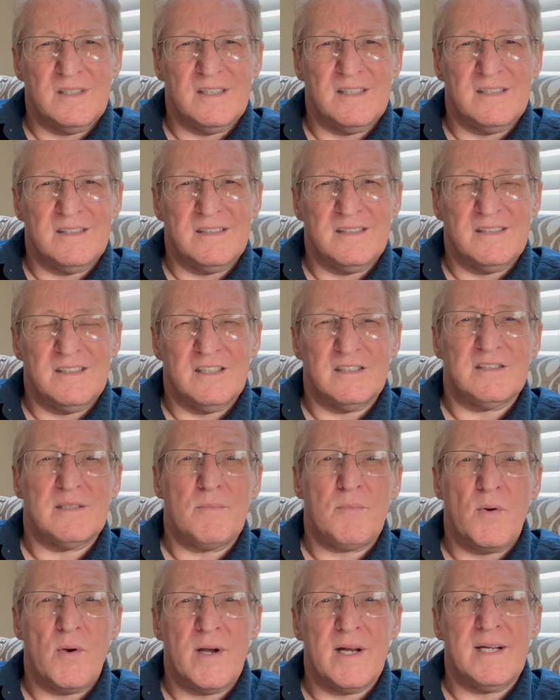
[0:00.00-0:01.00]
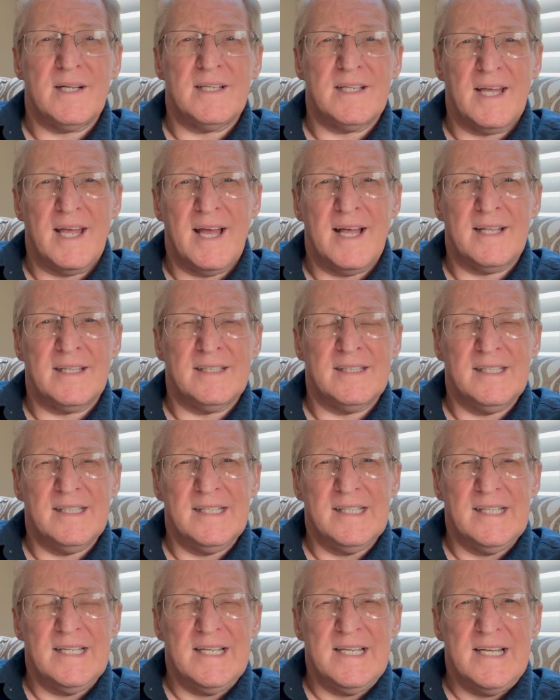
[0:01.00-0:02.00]
and disappointed again.
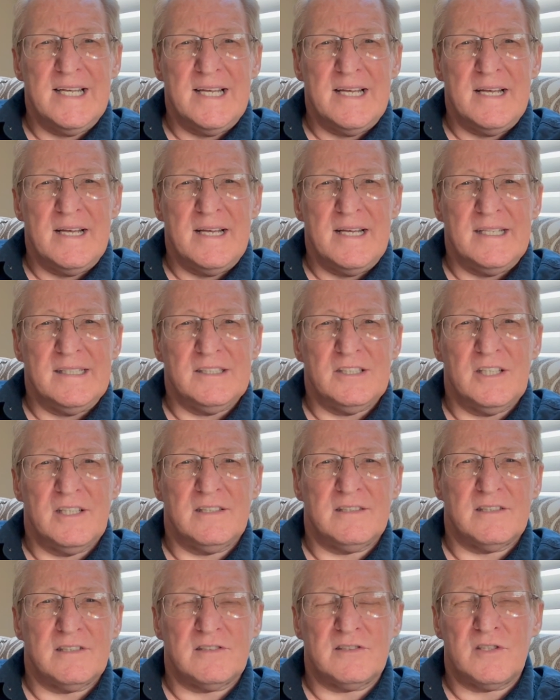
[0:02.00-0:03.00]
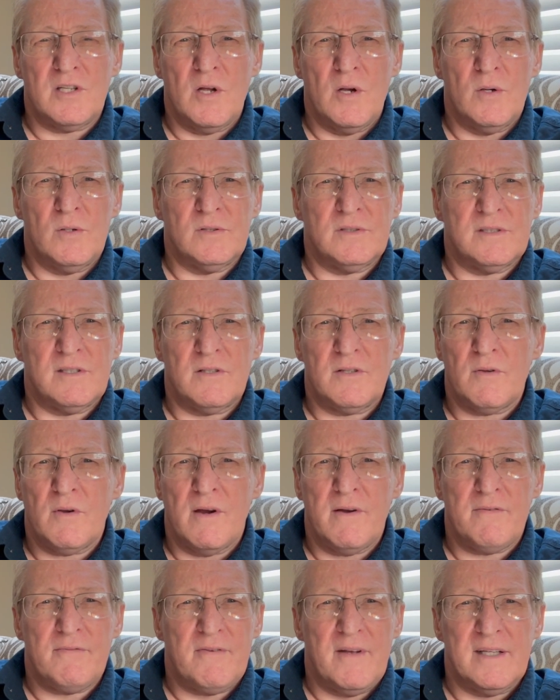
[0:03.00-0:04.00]
Jesus knows that
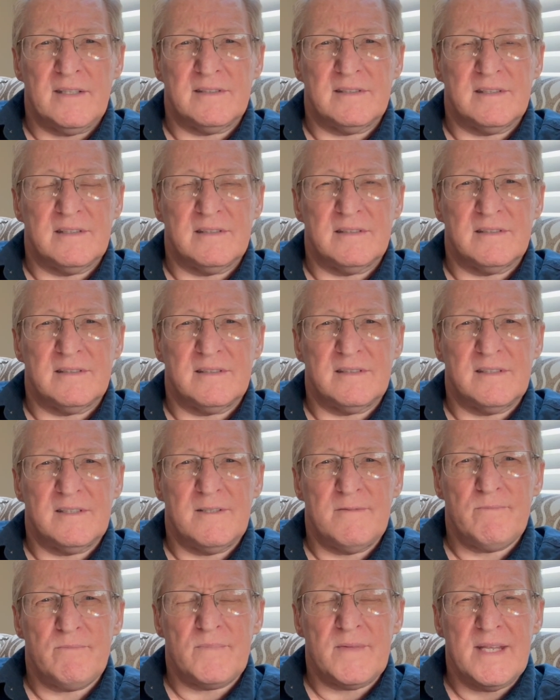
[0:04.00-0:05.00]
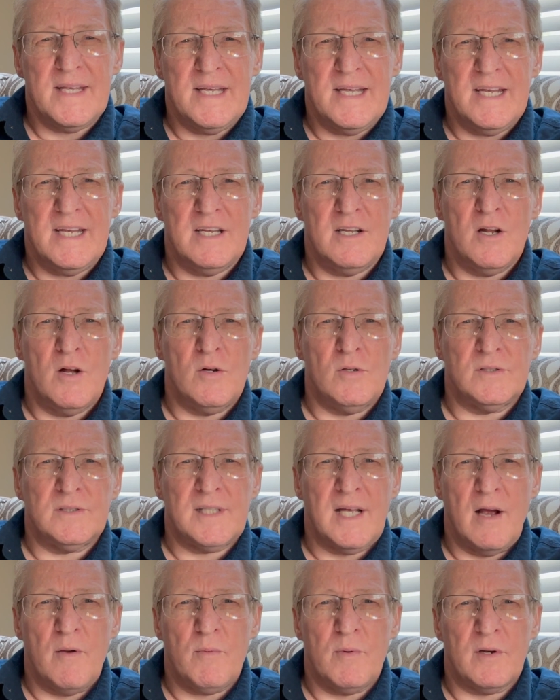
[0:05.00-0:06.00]
there are fences. He knows
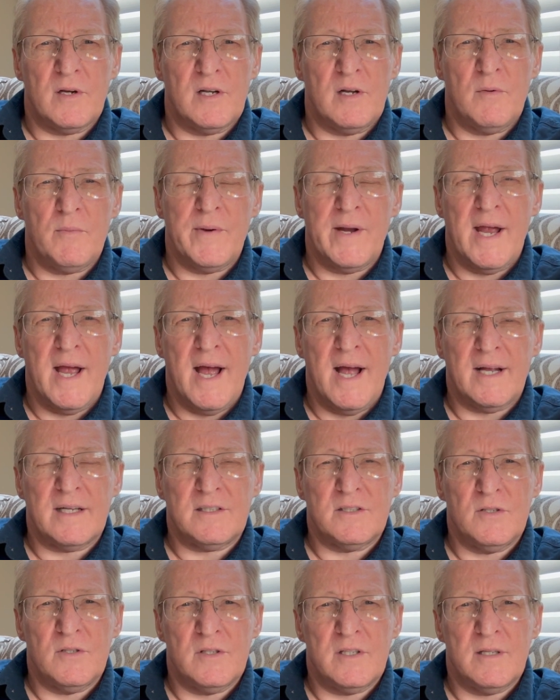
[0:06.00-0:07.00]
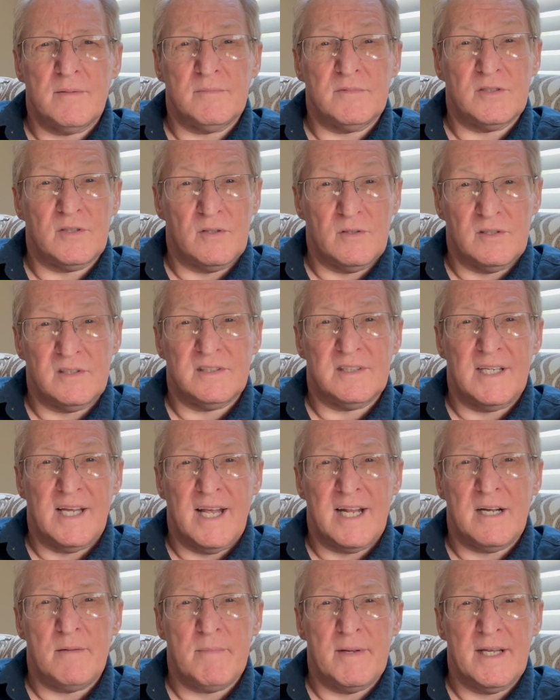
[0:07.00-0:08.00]
how we're going to react to them. So does the
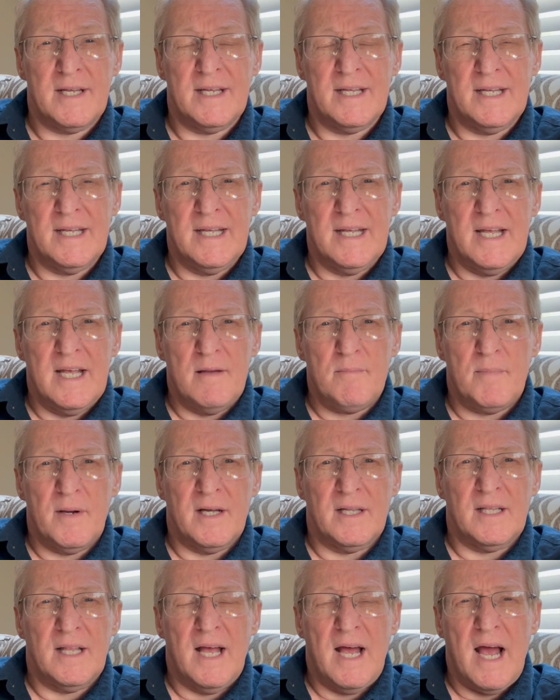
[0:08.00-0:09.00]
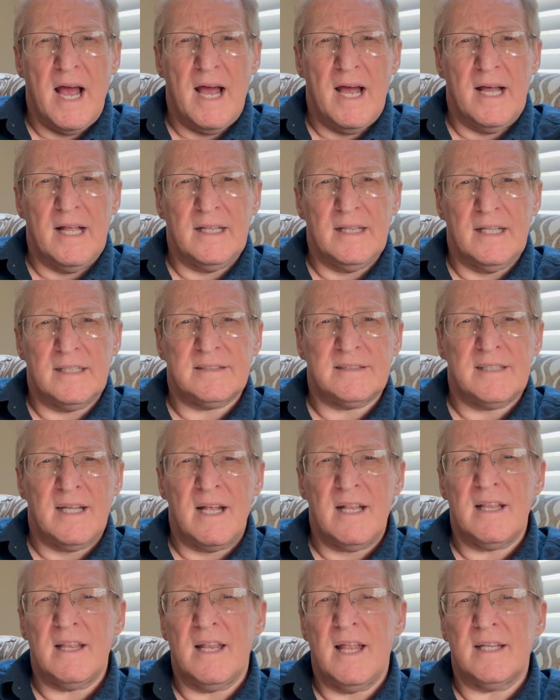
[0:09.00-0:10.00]
enemy. But uh, let's
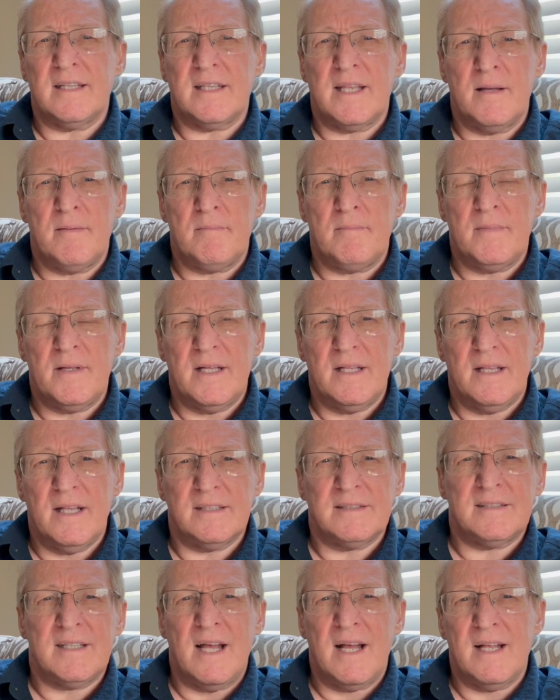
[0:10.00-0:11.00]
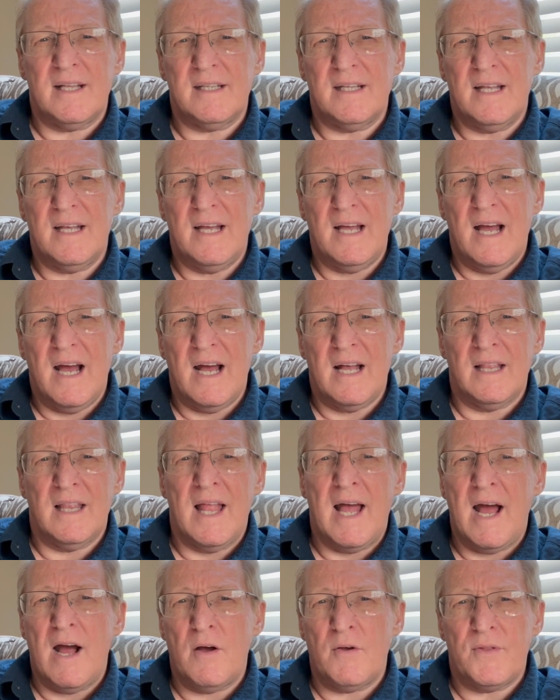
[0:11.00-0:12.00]
not let them, let's not
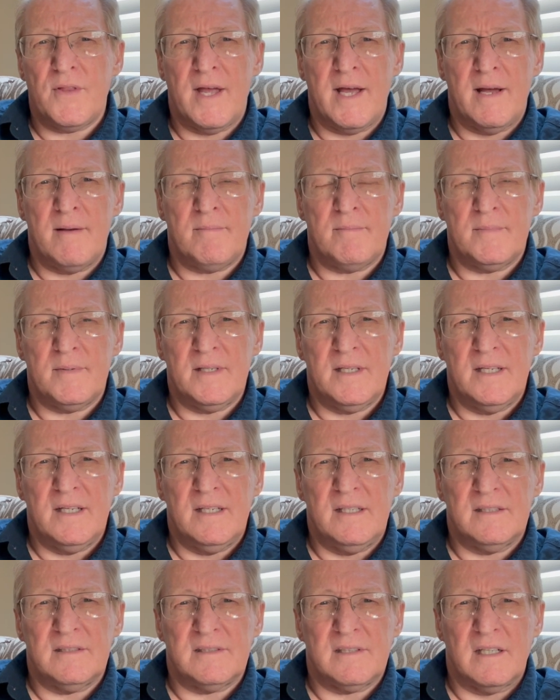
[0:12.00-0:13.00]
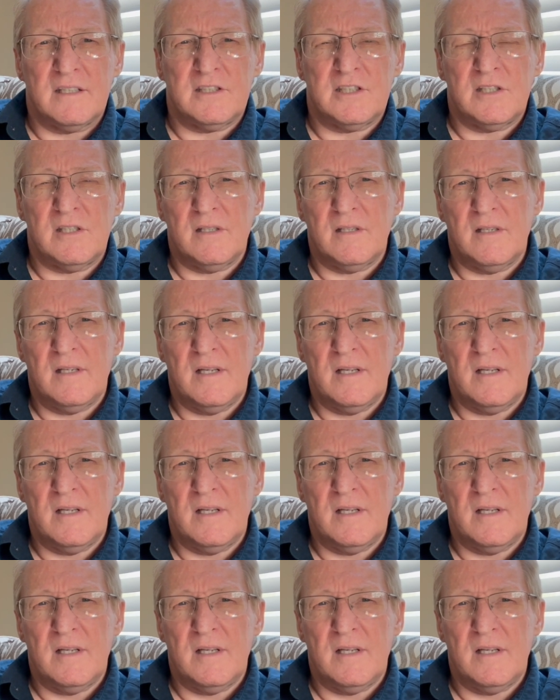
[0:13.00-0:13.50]
allow them such